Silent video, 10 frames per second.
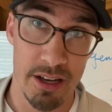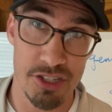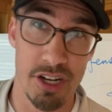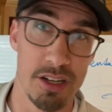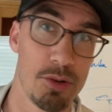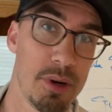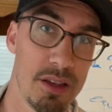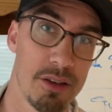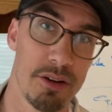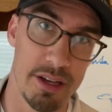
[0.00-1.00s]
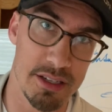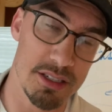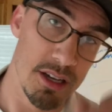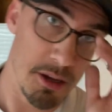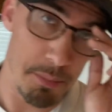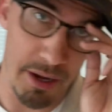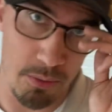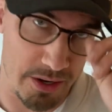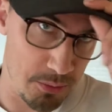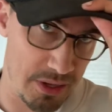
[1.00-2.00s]
Agenda twenty thirty is by
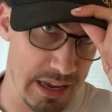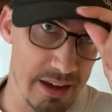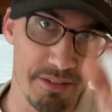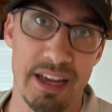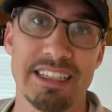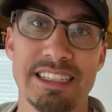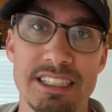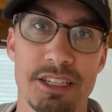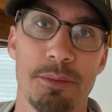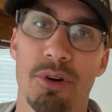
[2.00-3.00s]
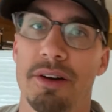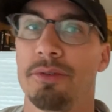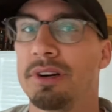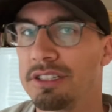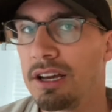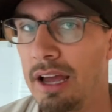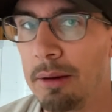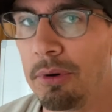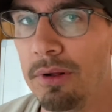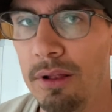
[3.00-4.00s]
when we have a system where everyone is
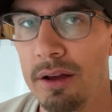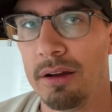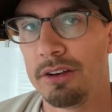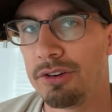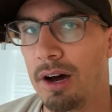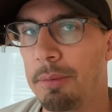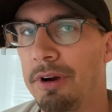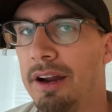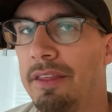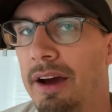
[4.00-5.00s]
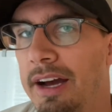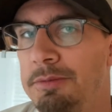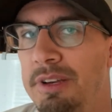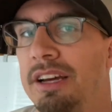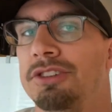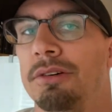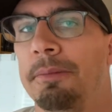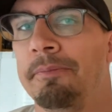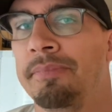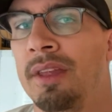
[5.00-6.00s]
able to operate at their highest potential.
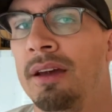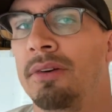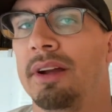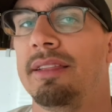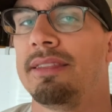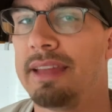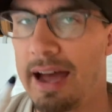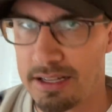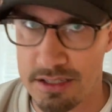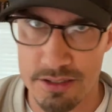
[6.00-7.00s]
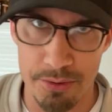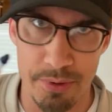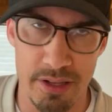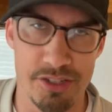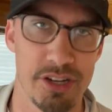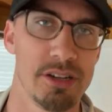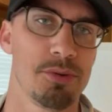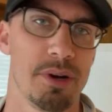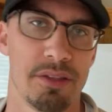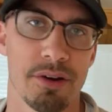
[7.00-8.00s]
right? That's the real Agenda
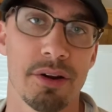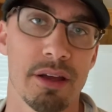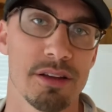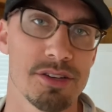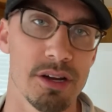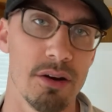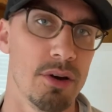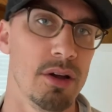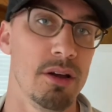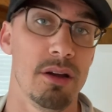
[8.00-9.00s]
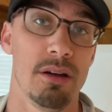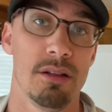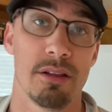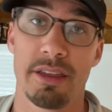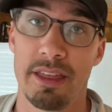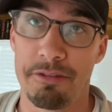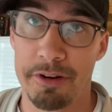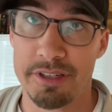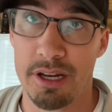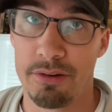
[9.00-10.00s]
twenty thirty. So look at that for
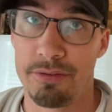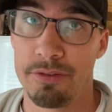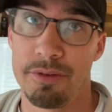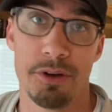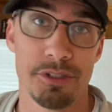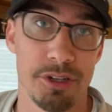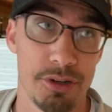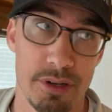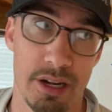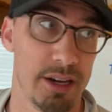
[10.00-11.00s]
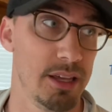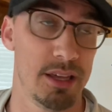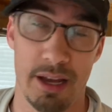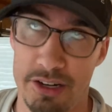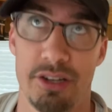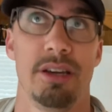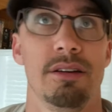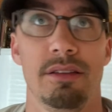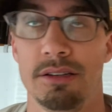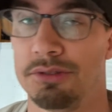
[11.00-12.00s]
yourself. For those of you who can he- actually
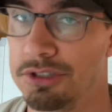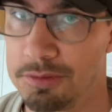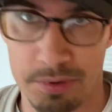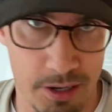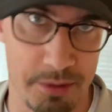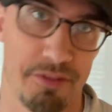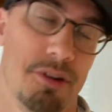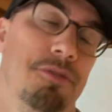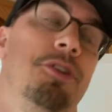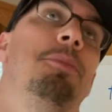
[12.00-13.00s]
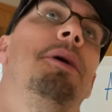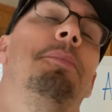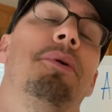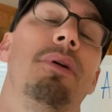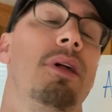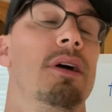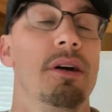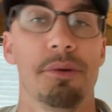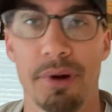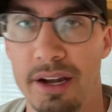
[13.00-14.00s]
this, which is probably very few people
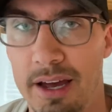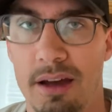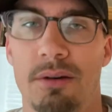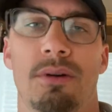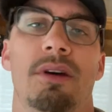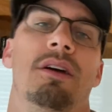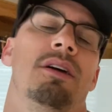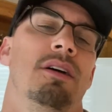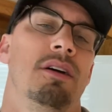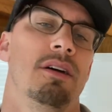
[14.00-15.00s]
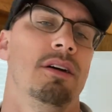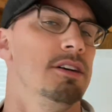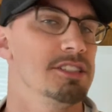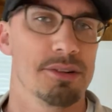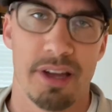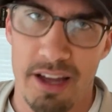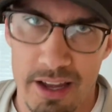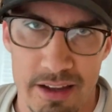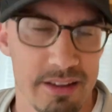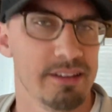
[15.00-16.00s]
right now, it's
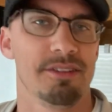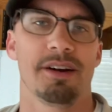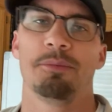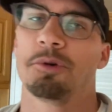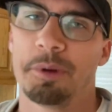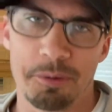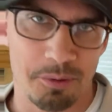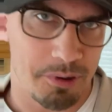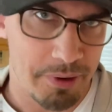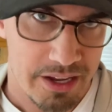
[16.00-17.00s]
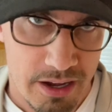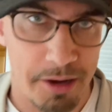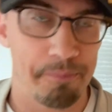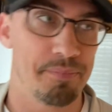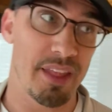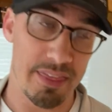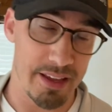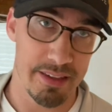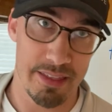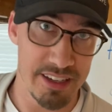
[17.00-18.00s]
okay, right? More people will wake up. I
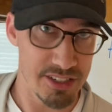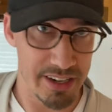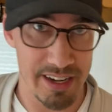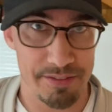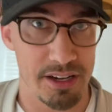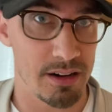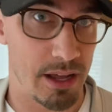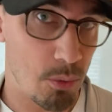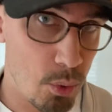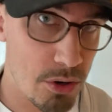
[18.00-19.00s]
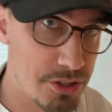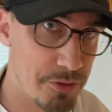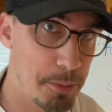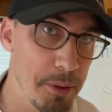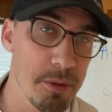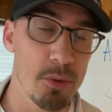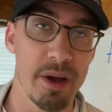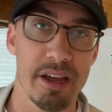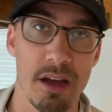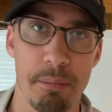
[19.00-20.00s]
think things are going to have to get a lot worse for people to
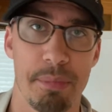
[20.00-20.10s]
wake up.